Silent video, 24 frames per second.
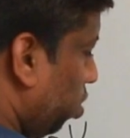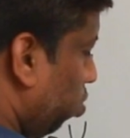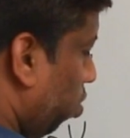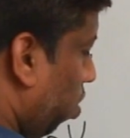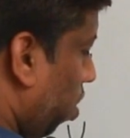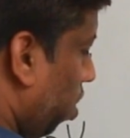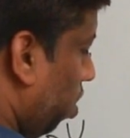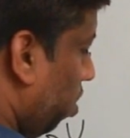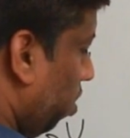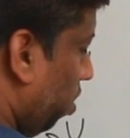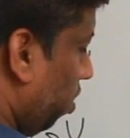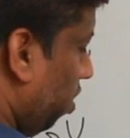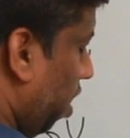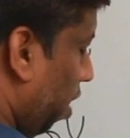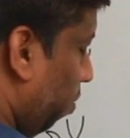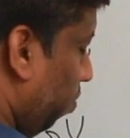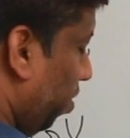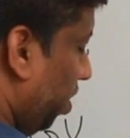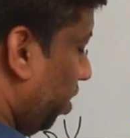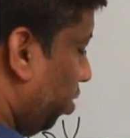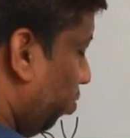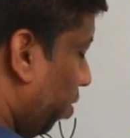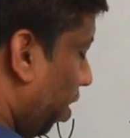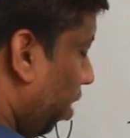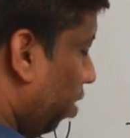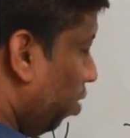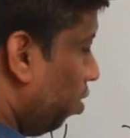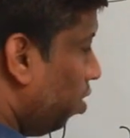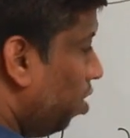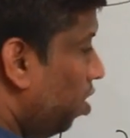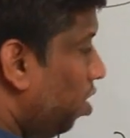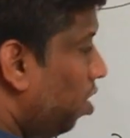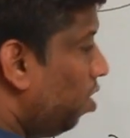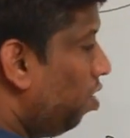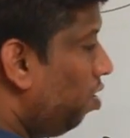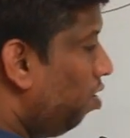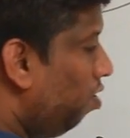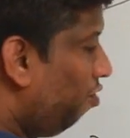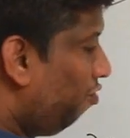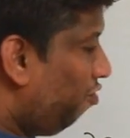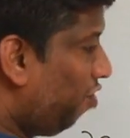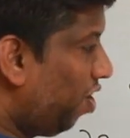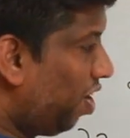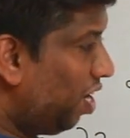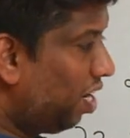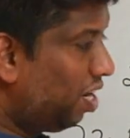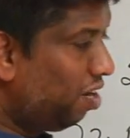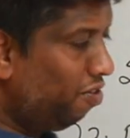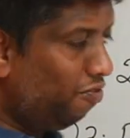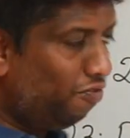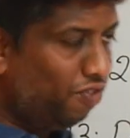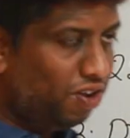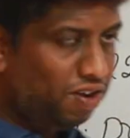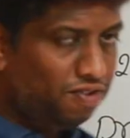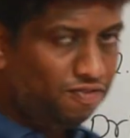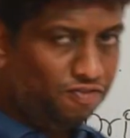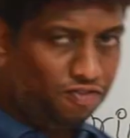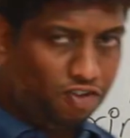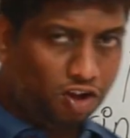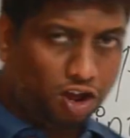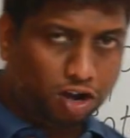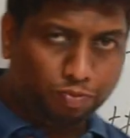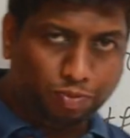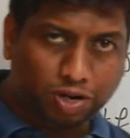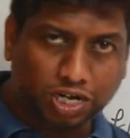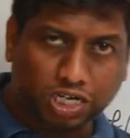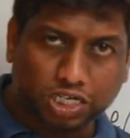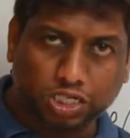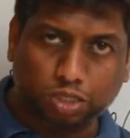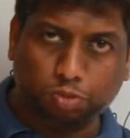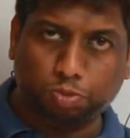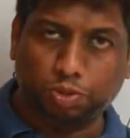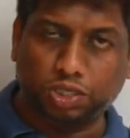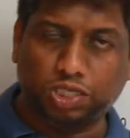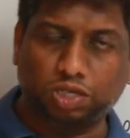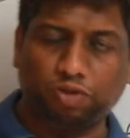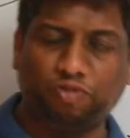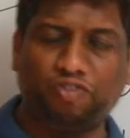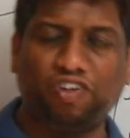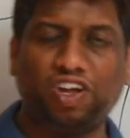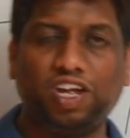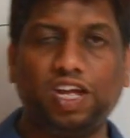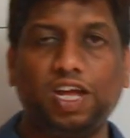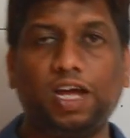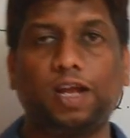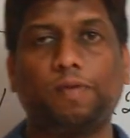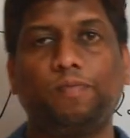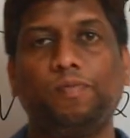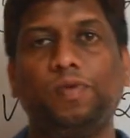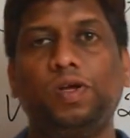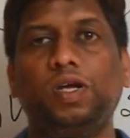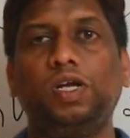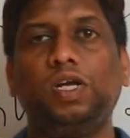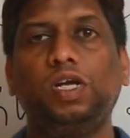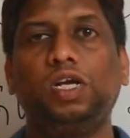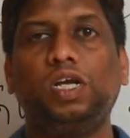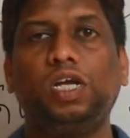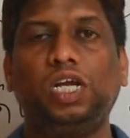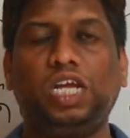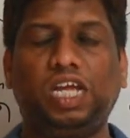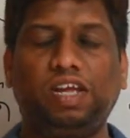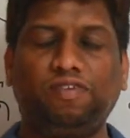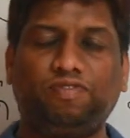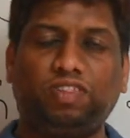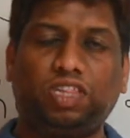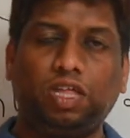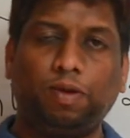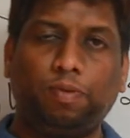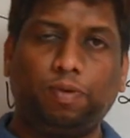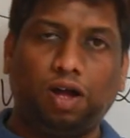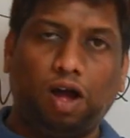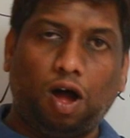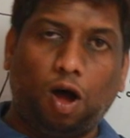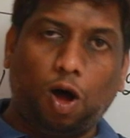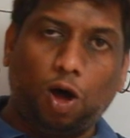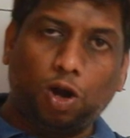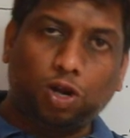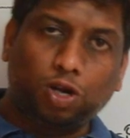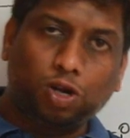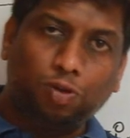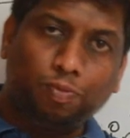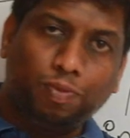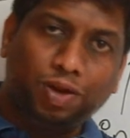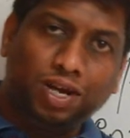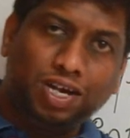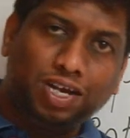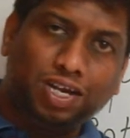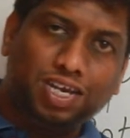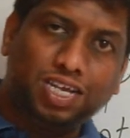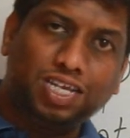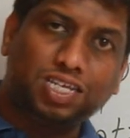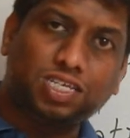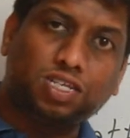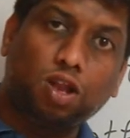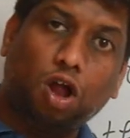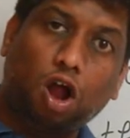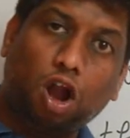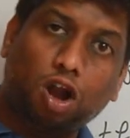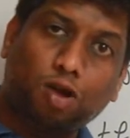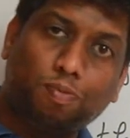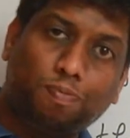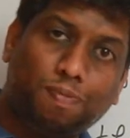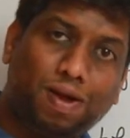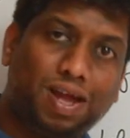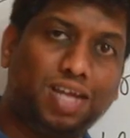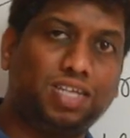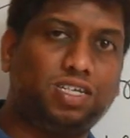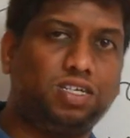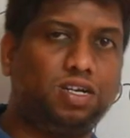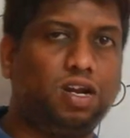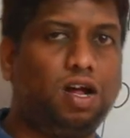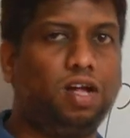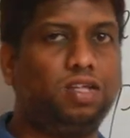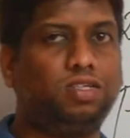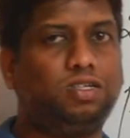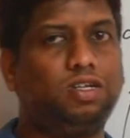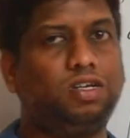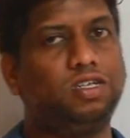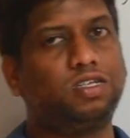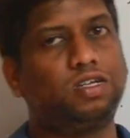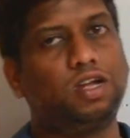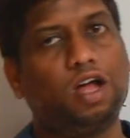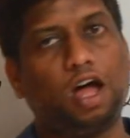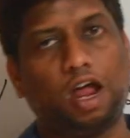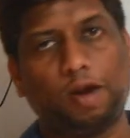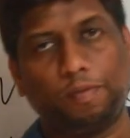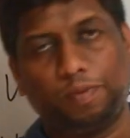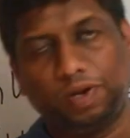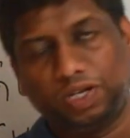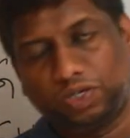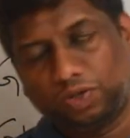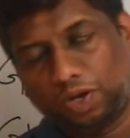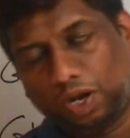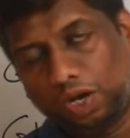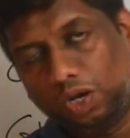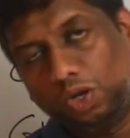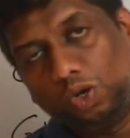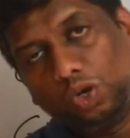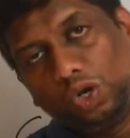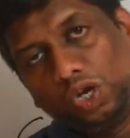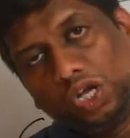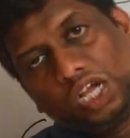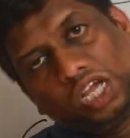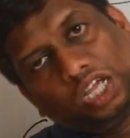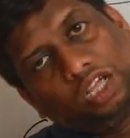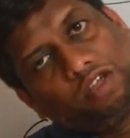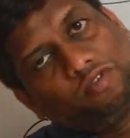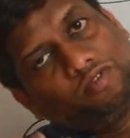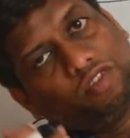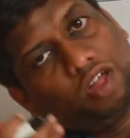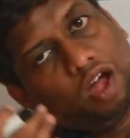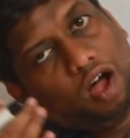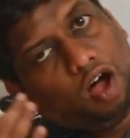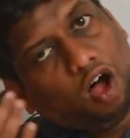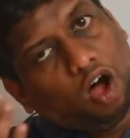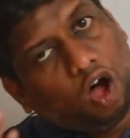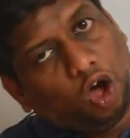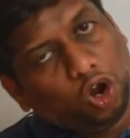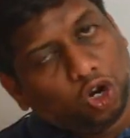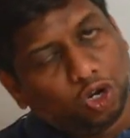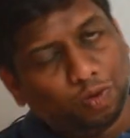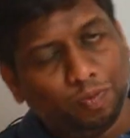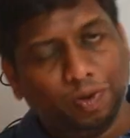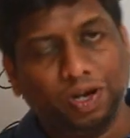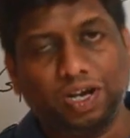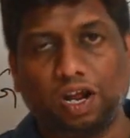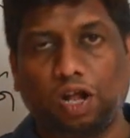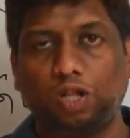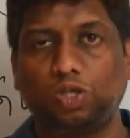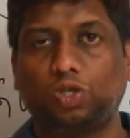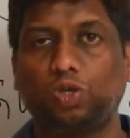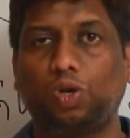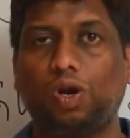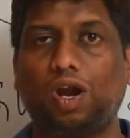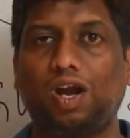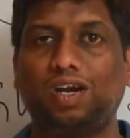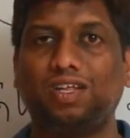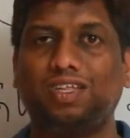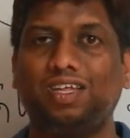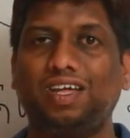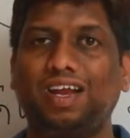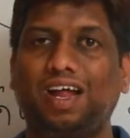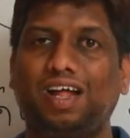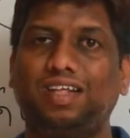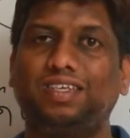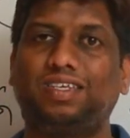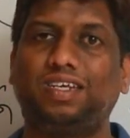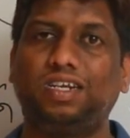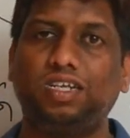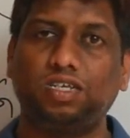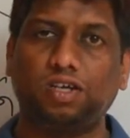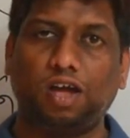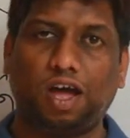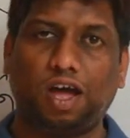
is what? Garbage value. For a given format specifier, if the argument is not matched, answer is garbage value. If the argument also not there, answer is